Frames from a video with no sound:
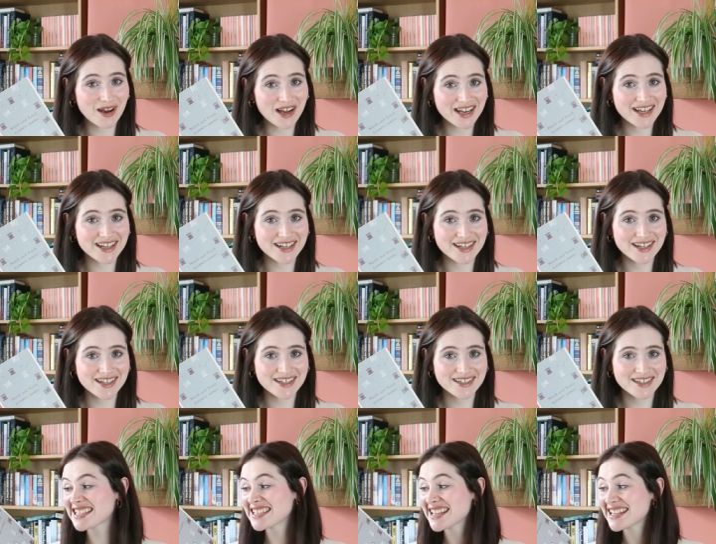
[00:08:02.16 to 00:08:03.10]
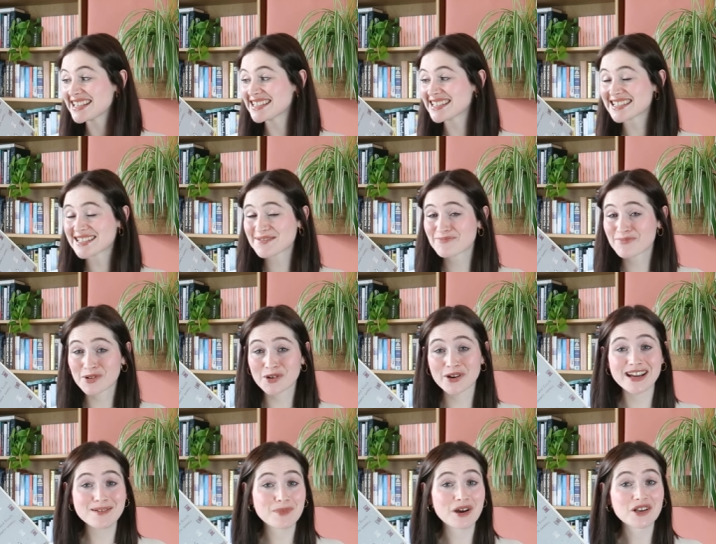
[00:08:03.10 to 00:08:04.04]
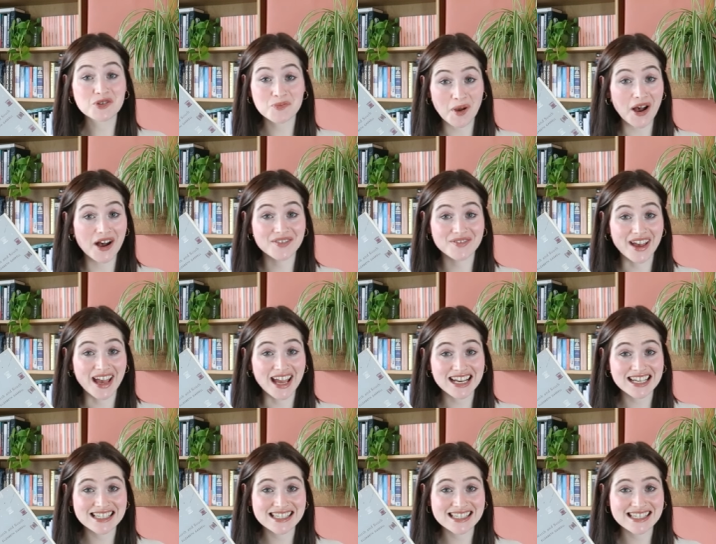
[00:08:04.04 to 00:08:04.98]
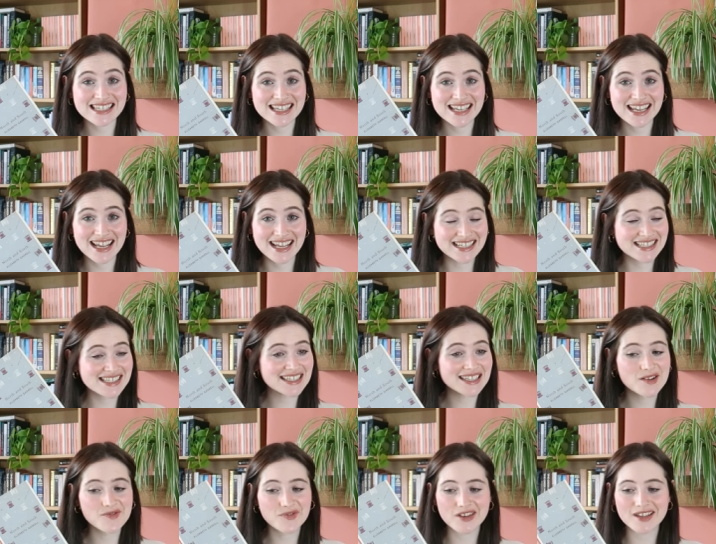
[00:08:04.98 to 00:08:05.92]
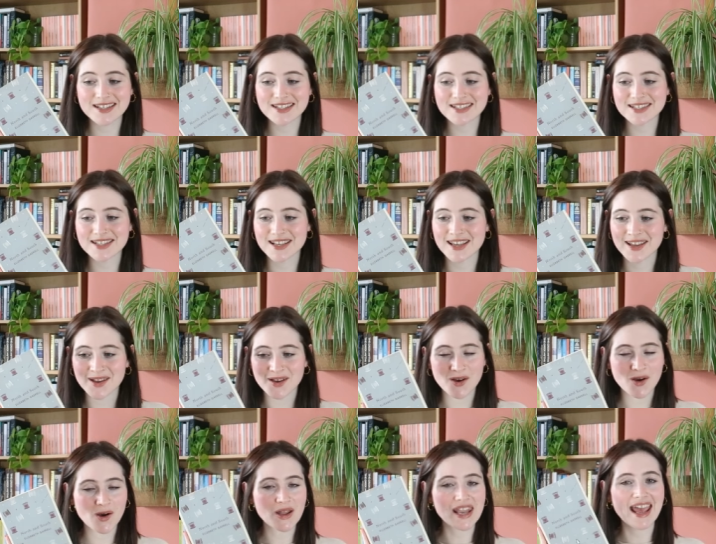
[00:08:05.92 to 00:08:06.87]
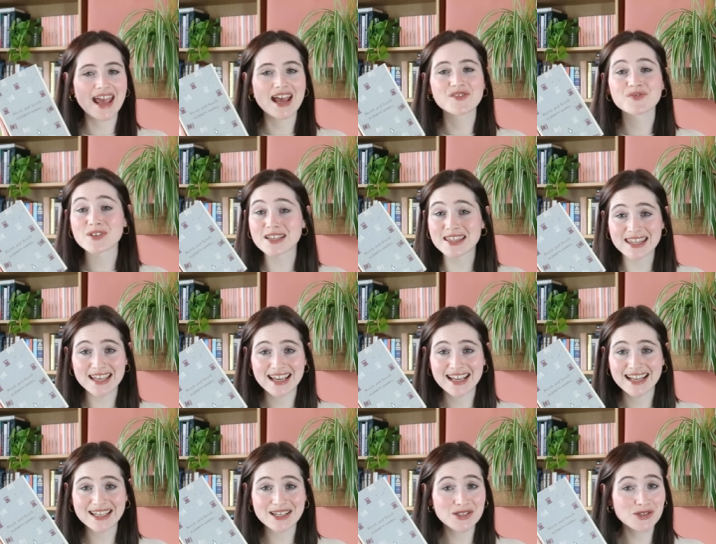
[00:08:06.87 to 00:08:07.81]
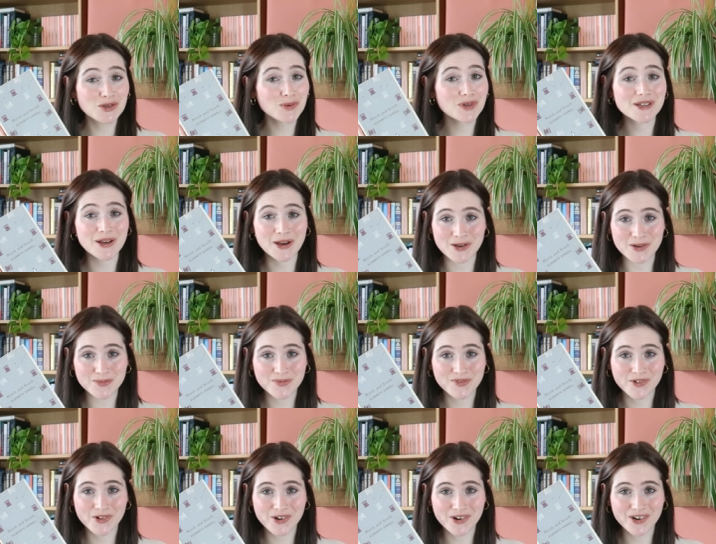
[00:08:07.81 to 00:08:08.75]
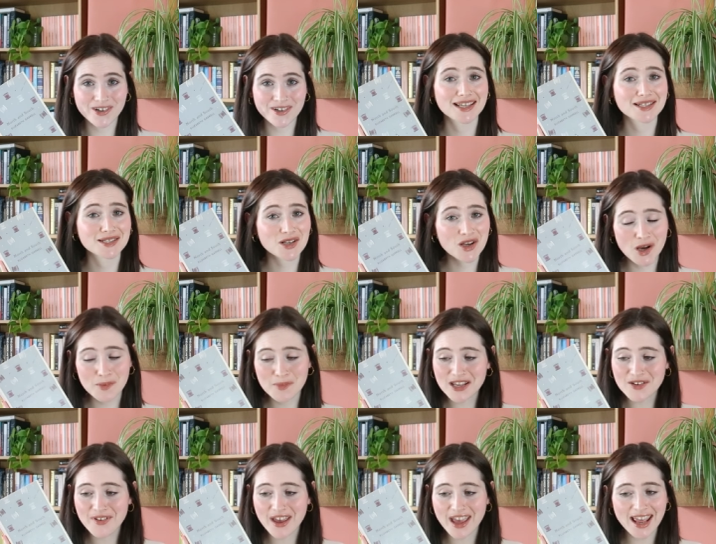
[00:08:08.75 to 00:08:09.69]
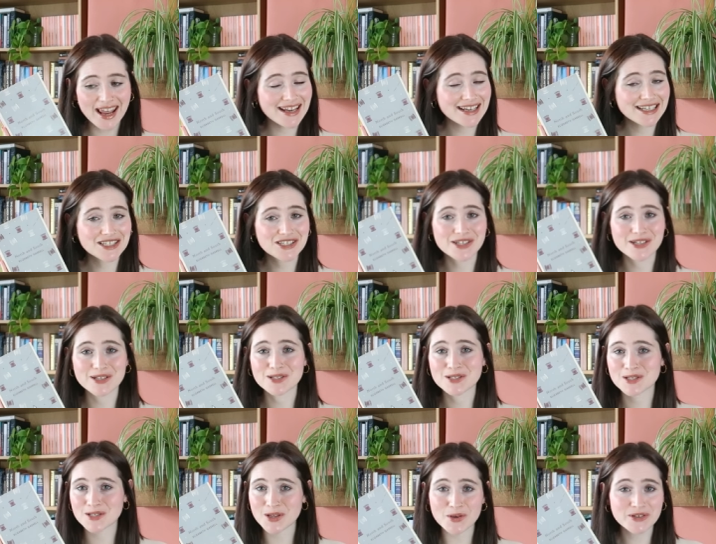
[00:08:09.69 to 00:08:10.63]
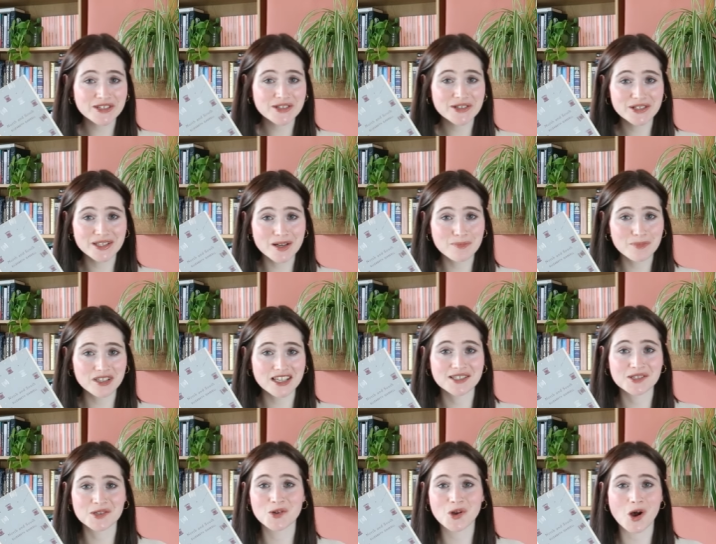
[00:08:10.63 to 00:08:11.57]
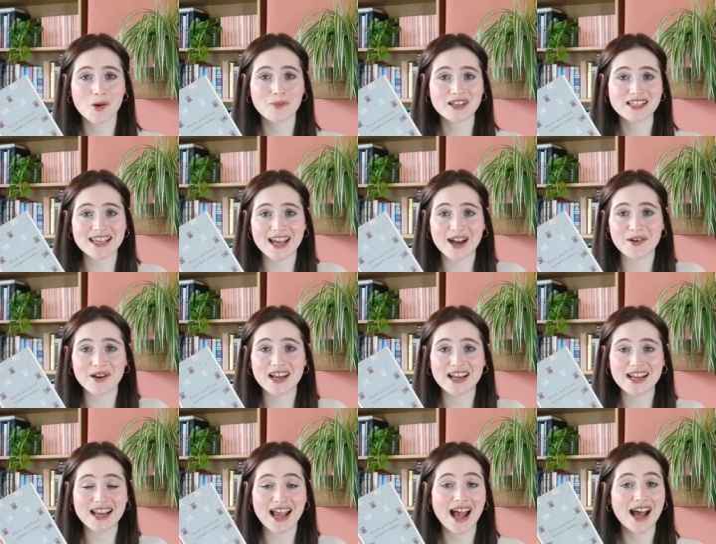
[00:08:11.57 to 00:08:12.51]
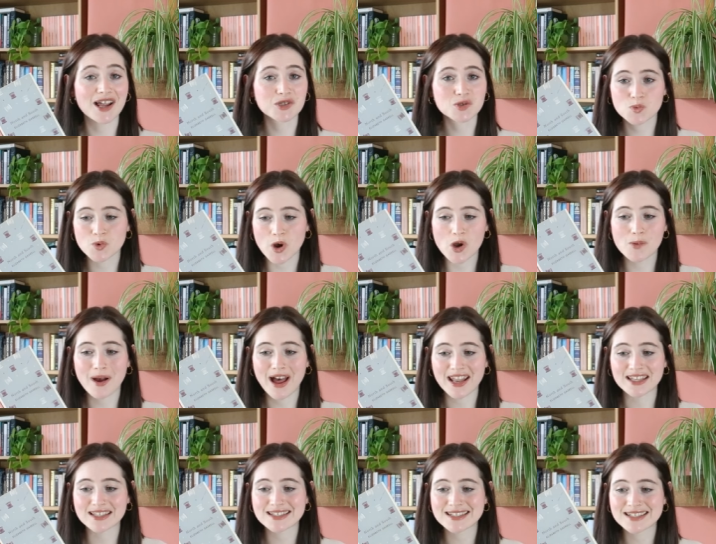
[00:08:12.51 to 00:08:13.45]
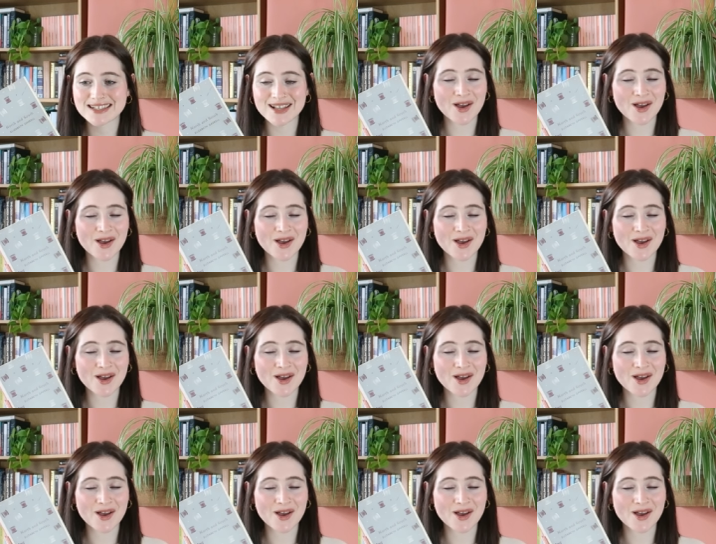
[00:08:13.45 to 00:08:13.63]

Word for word: by her. This is pretty much perfect. It delivers on everything you would hope for. It is coming of age, social and political commentary, and romance